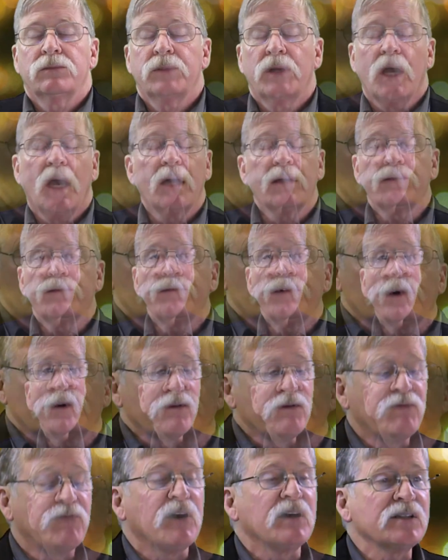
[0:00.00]
gotten very
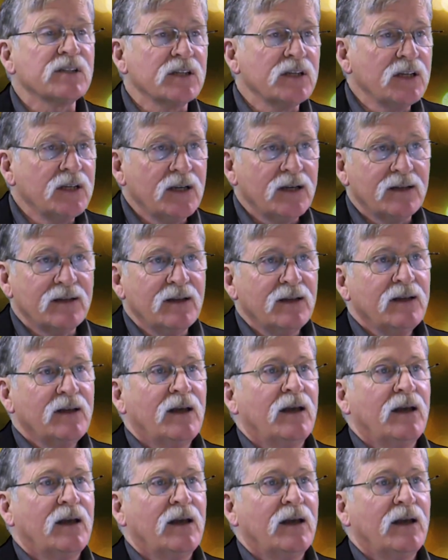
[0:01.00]
fuzzy